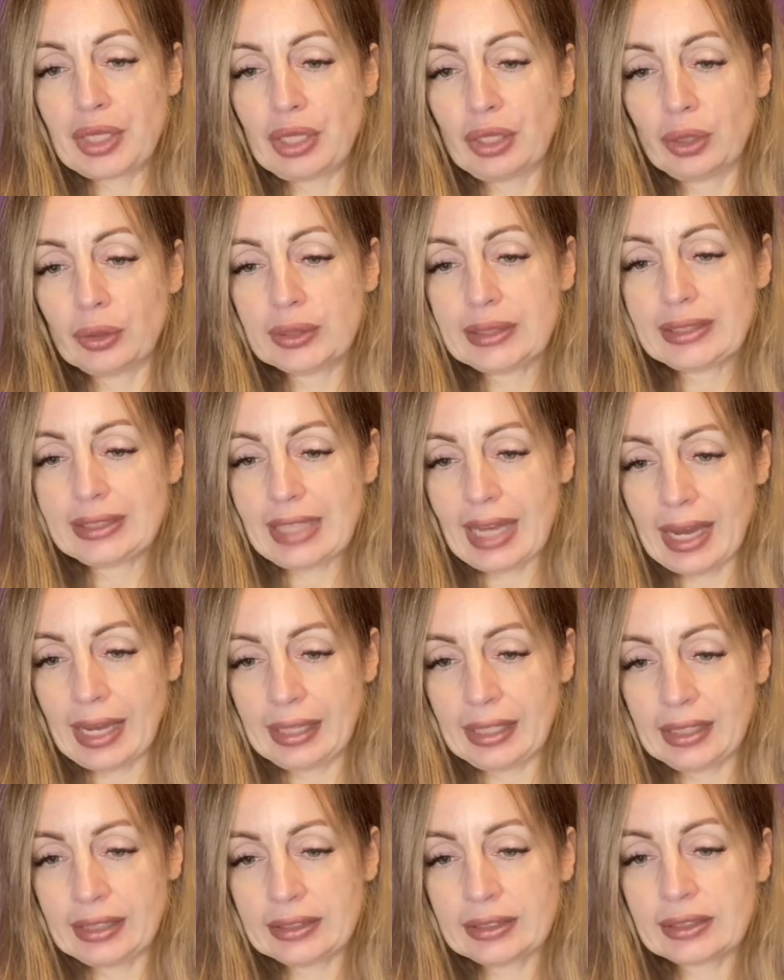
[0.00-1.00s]

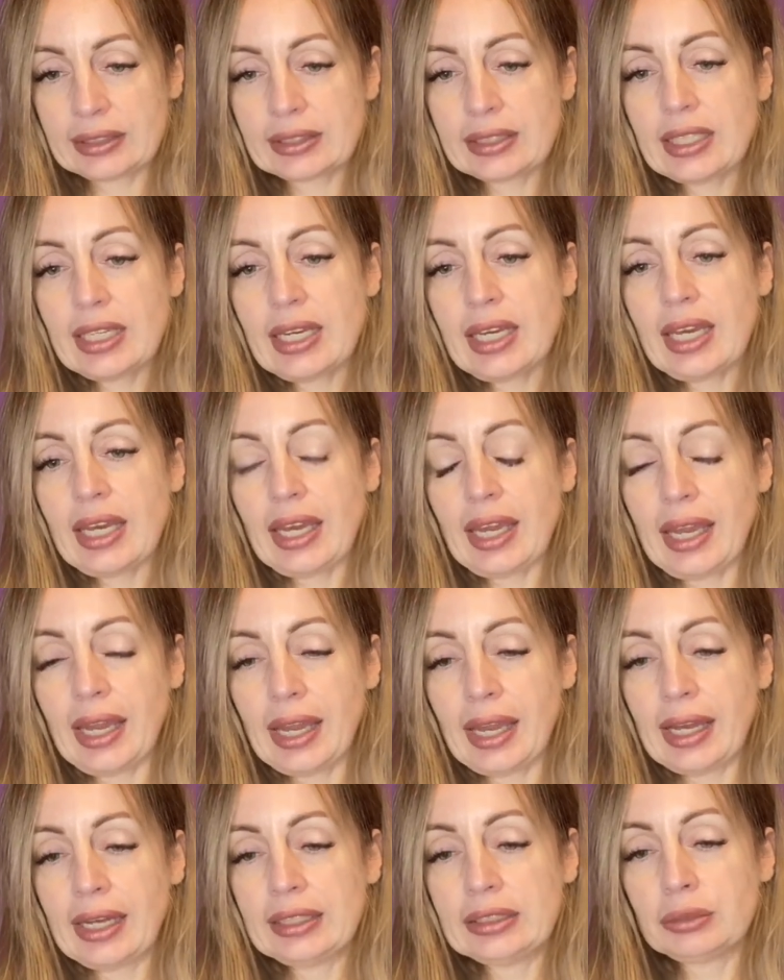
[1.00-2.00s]
status,
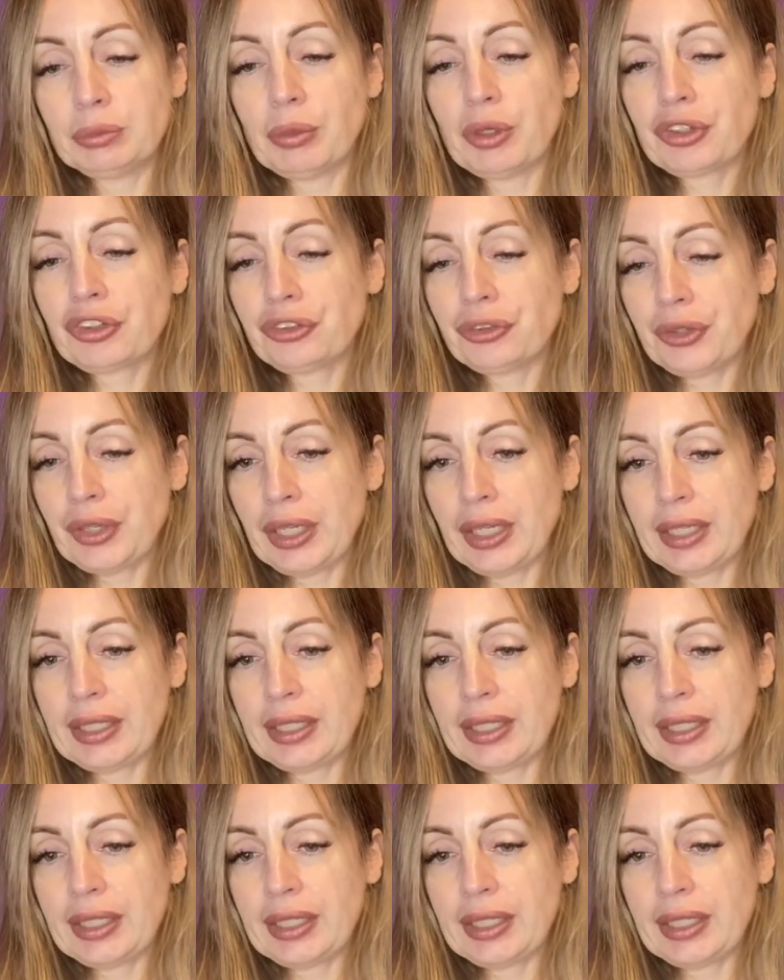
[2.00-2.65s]
and Mercury